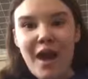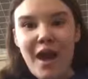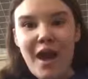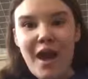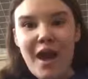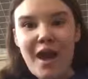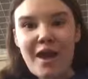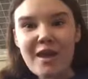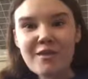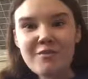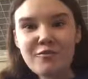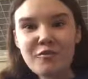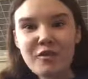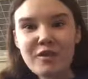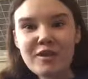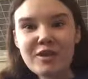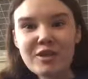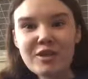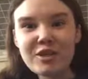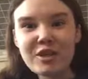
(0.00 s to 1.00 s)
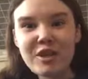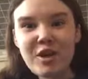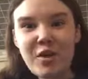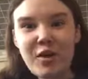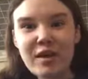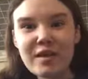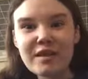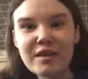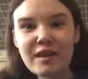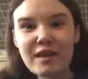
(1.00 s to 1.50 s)
And what did you
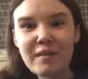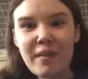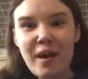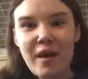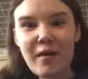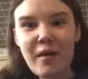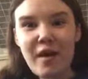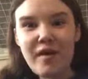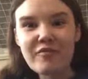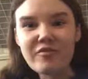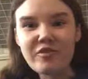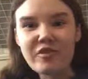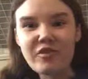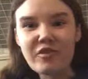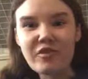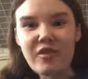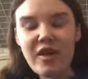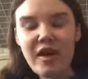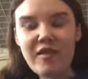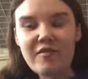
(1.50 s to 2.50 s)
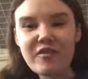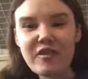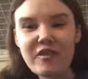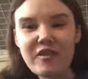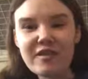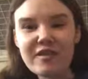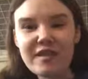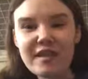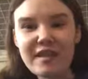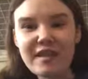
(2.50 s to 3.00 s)
know it, somehow after that
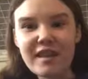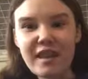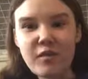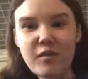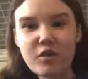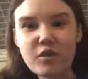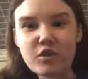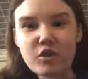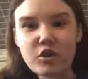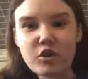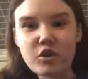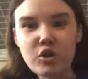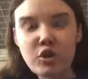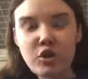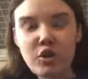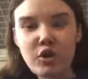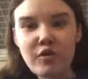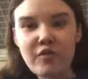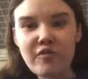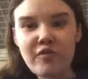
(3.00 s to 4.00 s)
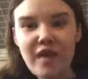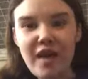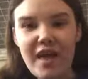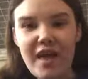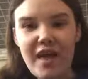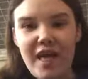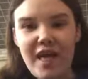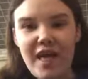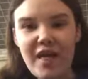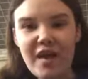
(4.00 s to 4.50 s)
very scene, they return to Earth,
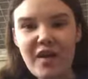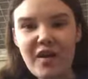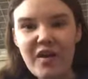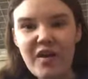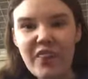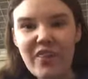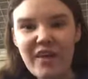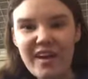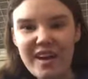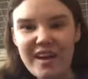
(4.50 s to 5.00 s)
eh, Earth,